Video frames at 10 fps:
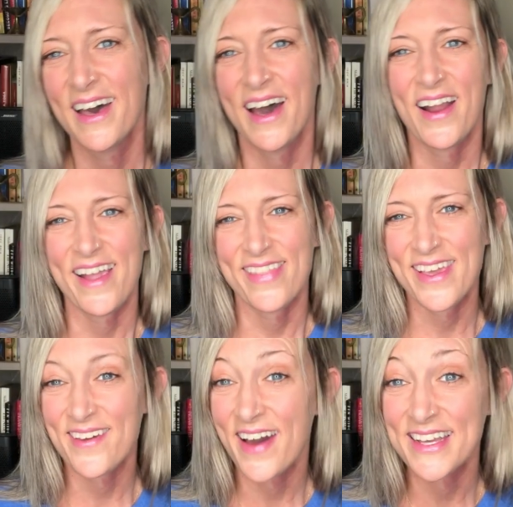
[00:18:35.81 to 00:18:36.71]
All right,
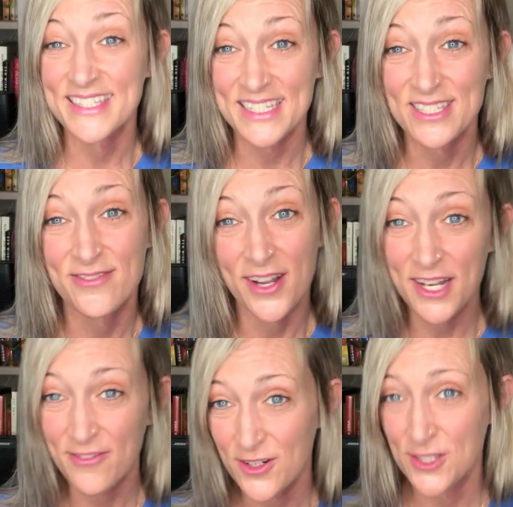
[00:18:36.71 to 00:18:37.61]
thank you guys. That's the
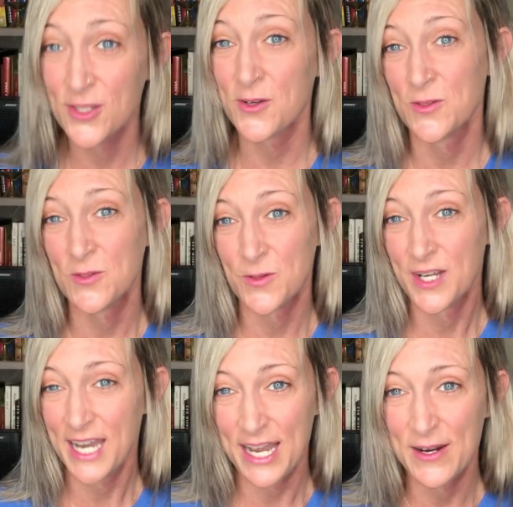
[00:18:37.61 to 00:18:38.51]
very first ghost
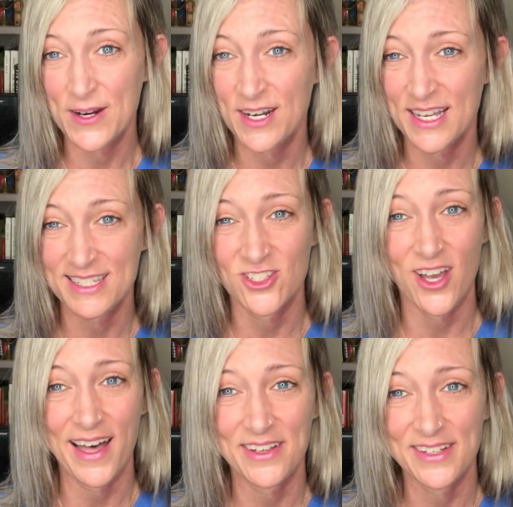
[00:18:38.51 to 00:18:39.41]
story I heard as a
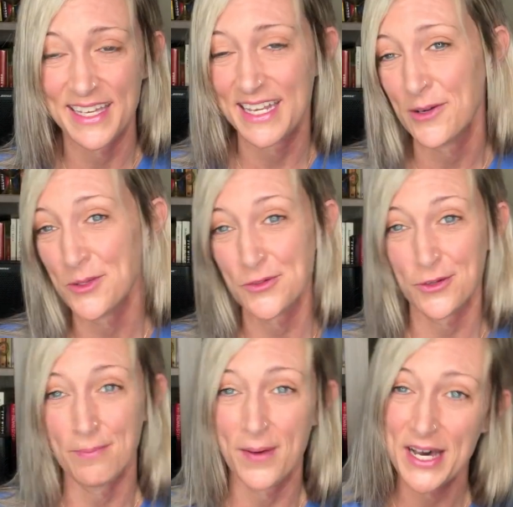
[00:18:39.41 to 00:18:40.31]
child. Again, it was
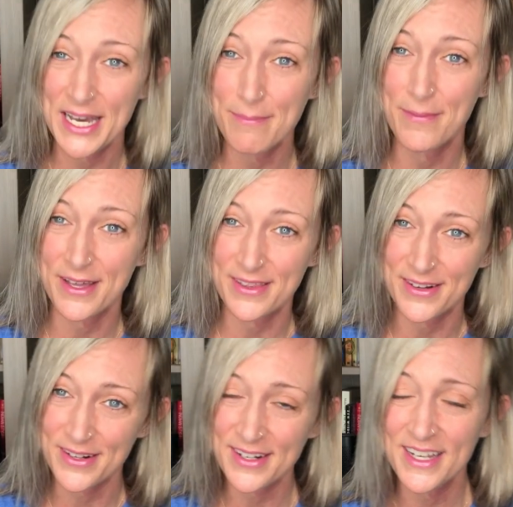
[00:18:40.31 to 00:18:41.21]
from my
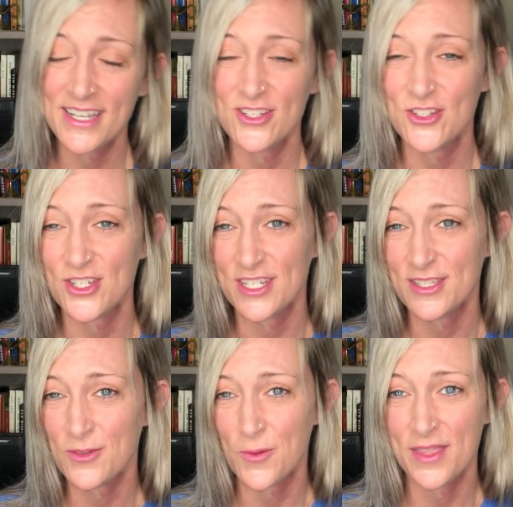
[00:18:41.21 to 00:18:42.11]
mother. She's
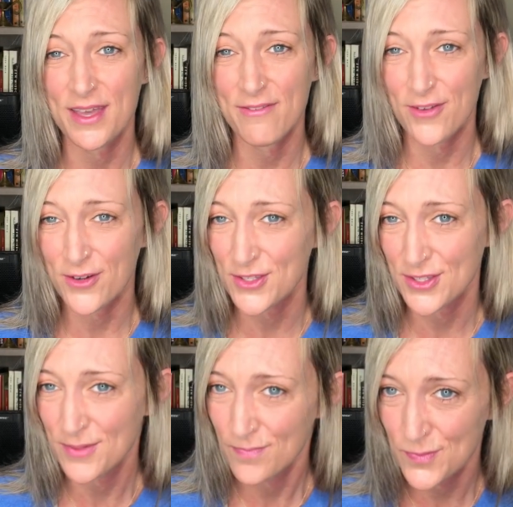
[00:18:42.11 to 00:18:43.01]
the one that
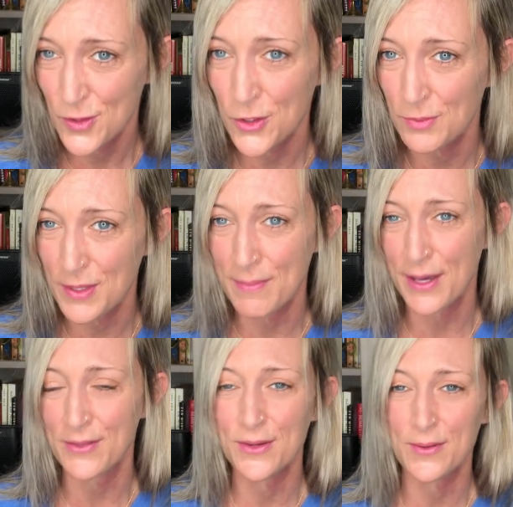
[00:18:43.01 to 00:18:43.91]
first told me
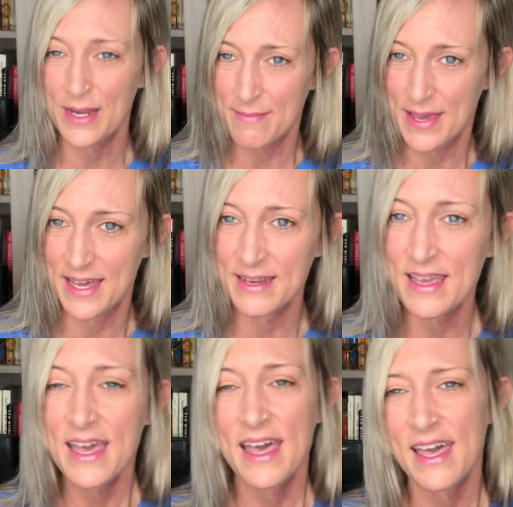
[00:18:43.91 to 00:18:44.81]
about the gray man.
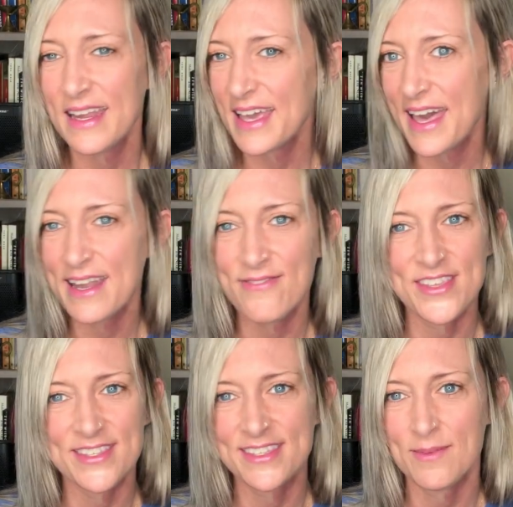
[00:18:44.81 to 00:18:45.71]
And again, if
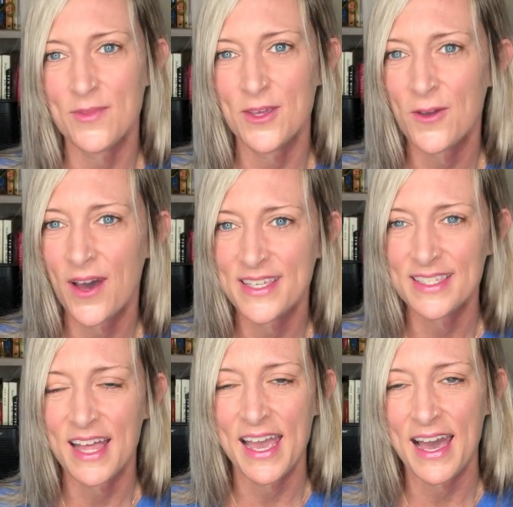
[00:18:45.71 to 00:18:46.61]
this is something you guys
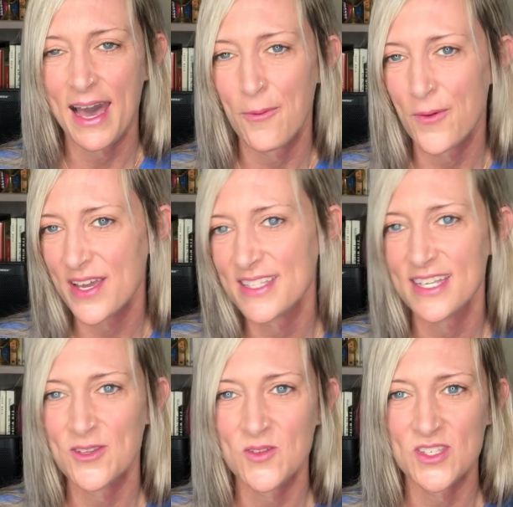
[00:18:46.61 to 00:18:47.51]
like, I will
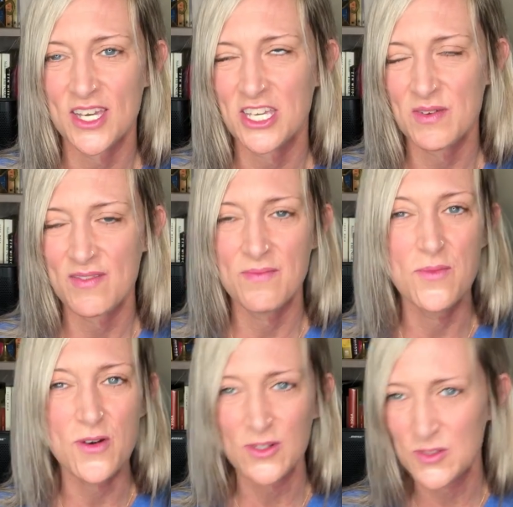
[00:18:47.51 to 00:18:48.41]
continue to tell you even
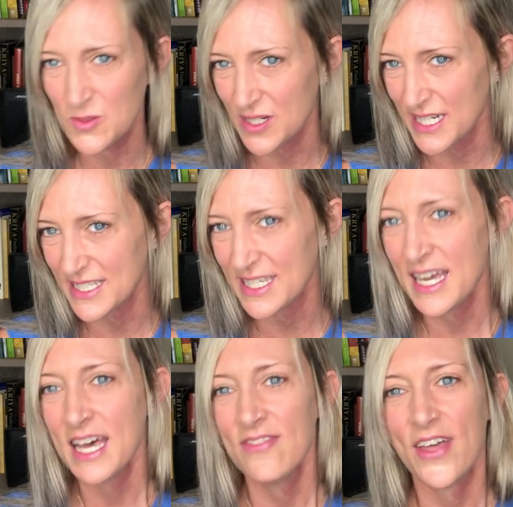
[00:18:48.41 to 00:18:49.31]
more stories
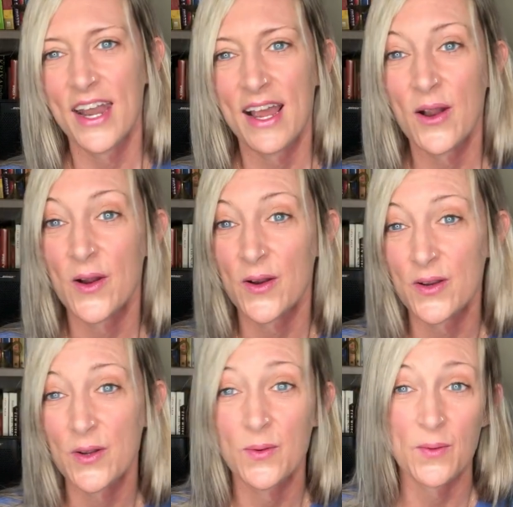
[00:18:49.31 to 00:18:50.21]
that I
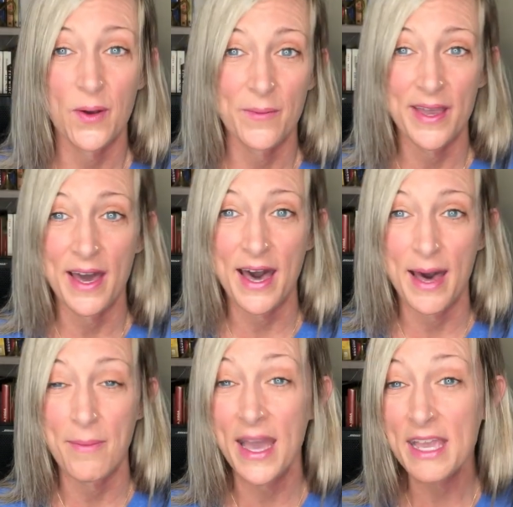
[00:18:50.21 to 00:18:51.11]
heard growing
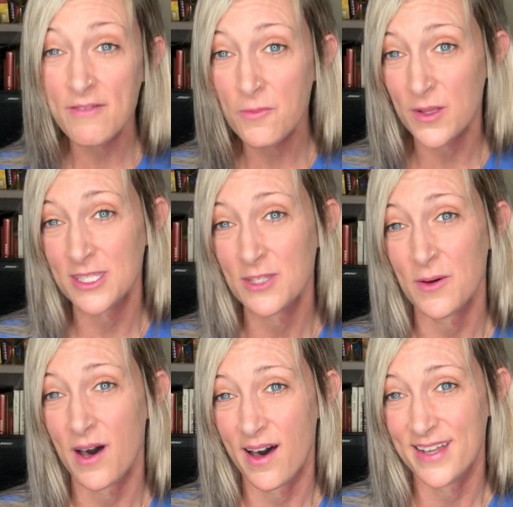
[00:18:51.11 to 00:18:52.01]
up. I even went to a
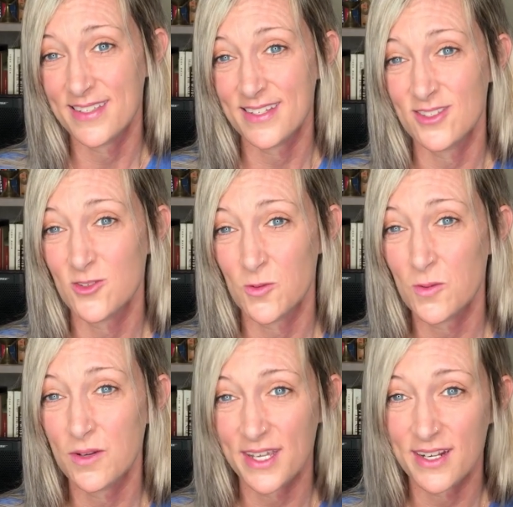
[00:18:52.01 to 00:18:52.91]
haunted
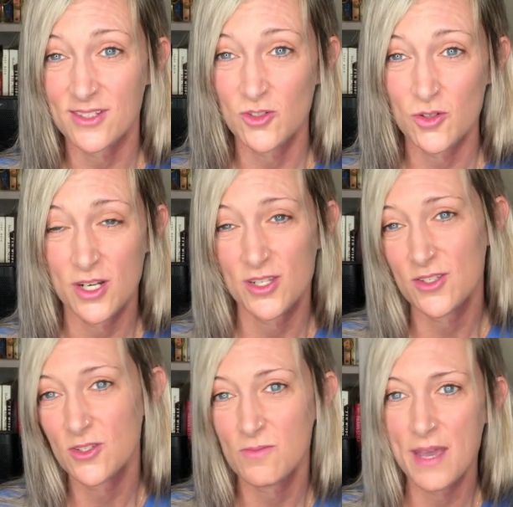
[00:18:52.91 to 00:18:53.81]
school here in Georgia,
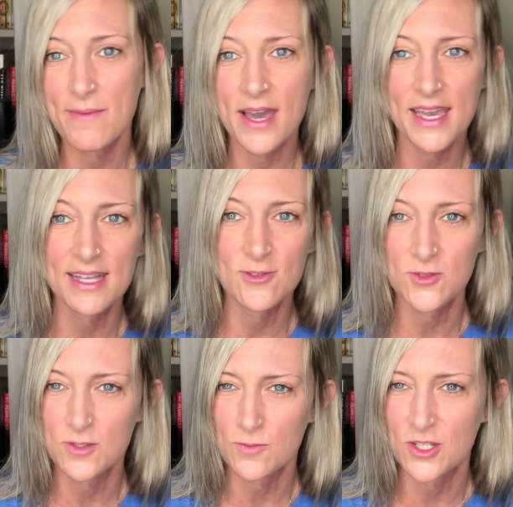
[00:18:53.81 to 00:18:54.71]
so maybe I can do
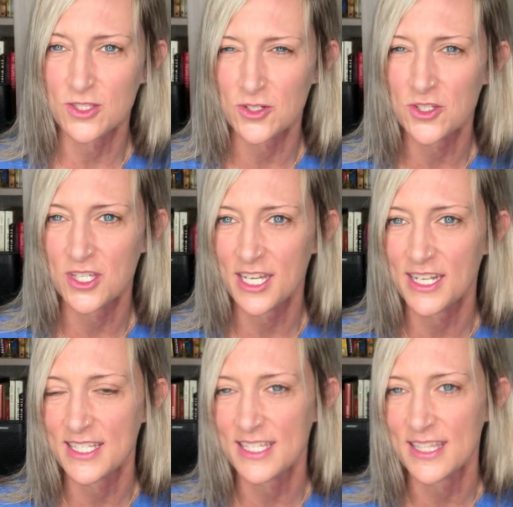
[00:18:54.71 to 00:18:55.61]
some research and get
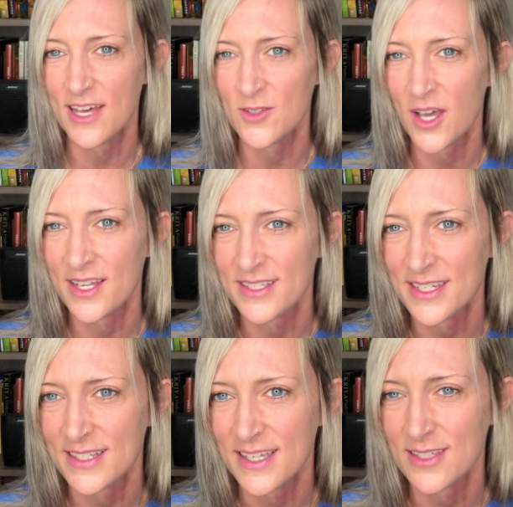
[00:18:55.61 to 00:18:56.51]
into those
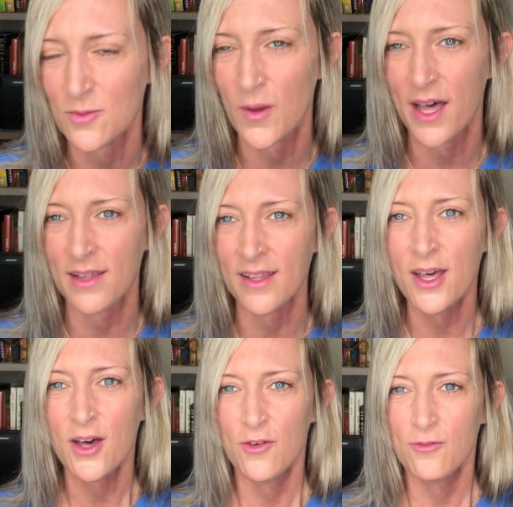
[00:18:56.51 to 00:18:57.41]
hauntings as well
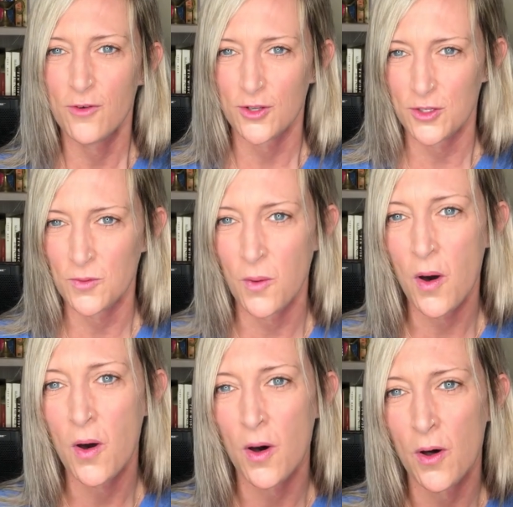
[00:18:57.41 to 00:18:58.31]
for you
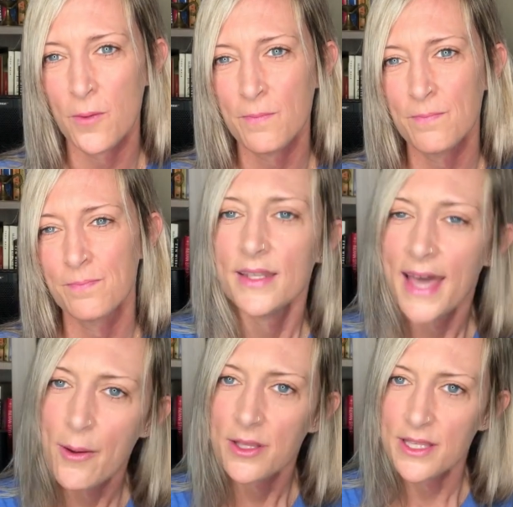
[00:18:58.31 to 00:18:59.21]
all.
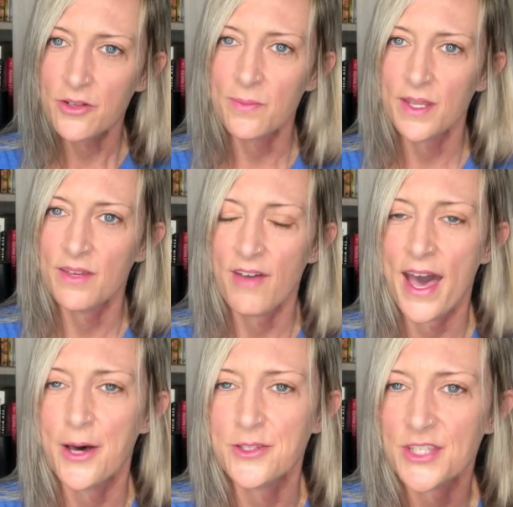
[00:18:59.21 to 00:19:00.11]
Now a little bit of
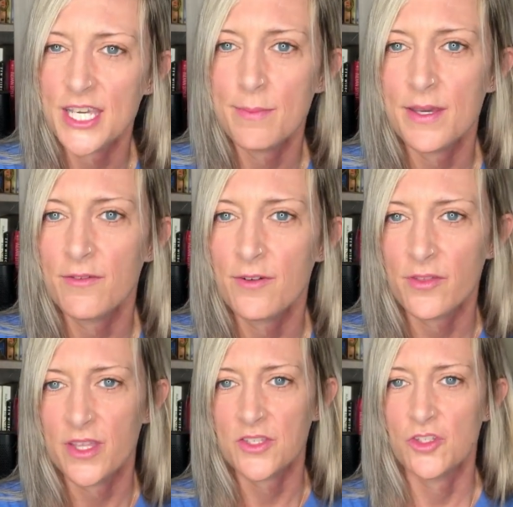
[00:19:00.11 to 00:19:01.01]
housekeeping for
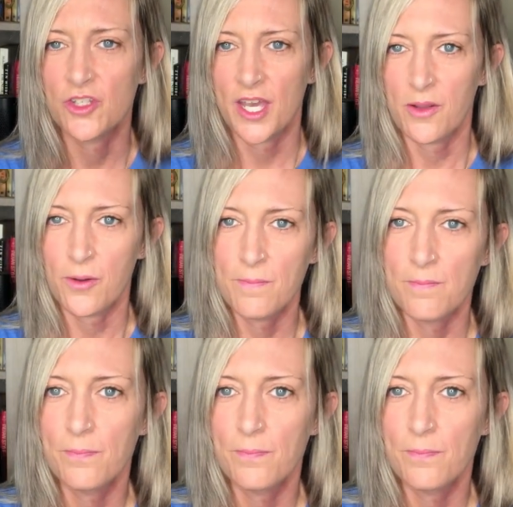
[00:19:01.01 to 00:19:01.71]
this channel.